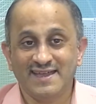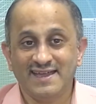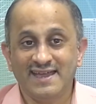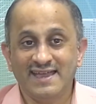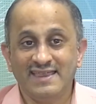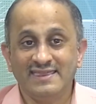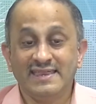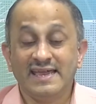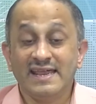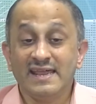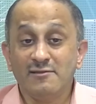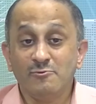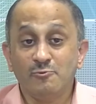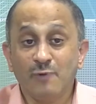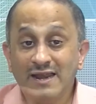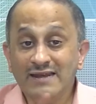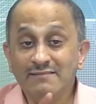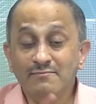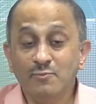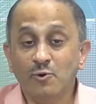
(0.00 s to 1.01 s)
There is
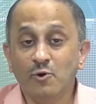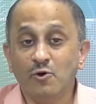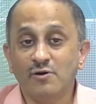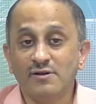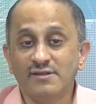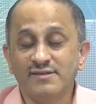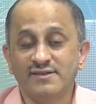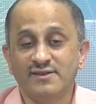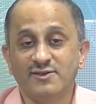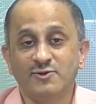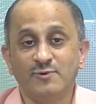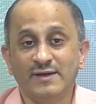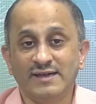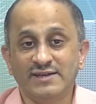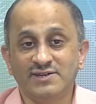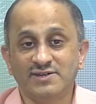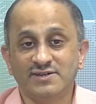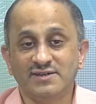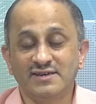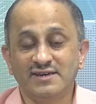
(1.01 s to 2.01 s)
one more
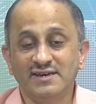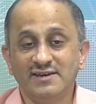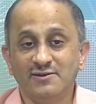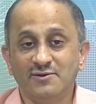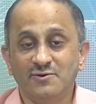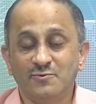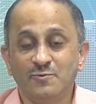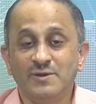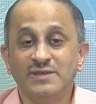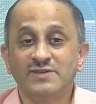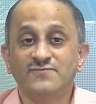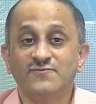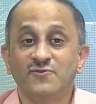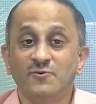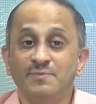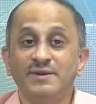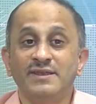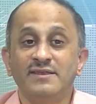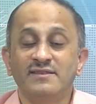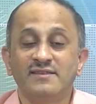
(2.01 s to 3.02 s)
situation which
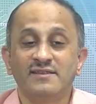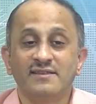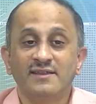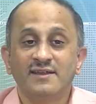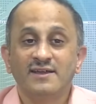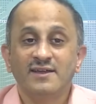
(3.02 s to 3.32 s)
forbids